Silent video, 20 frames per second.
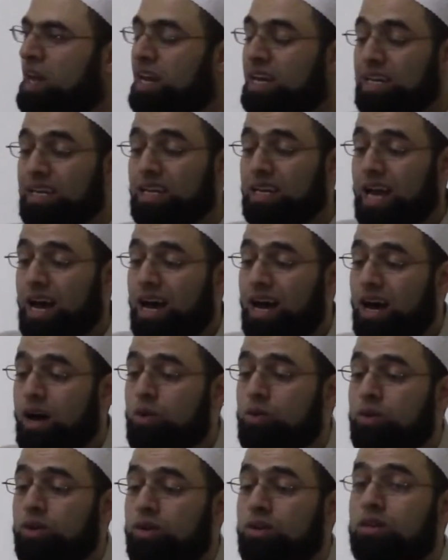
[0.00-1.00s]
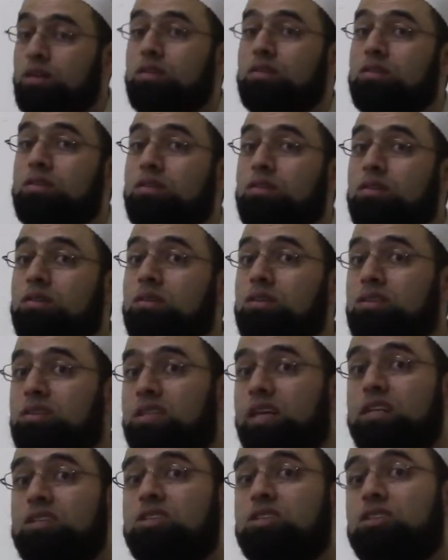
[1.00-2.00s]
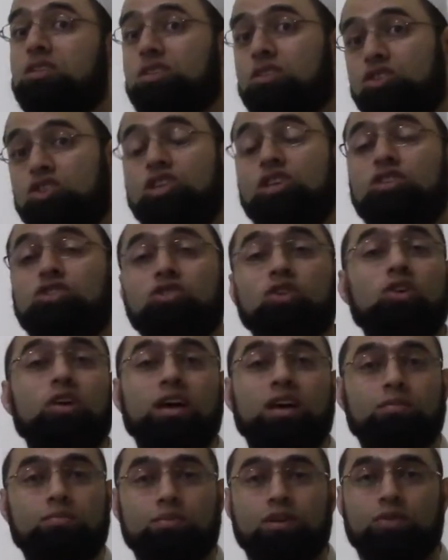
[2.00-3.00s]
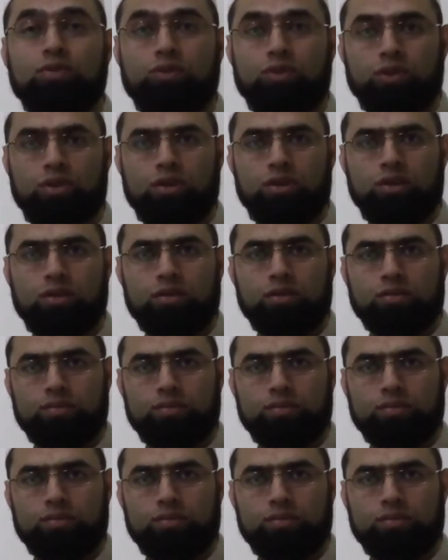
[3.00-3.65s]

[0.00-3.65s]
Now, since she saw him before,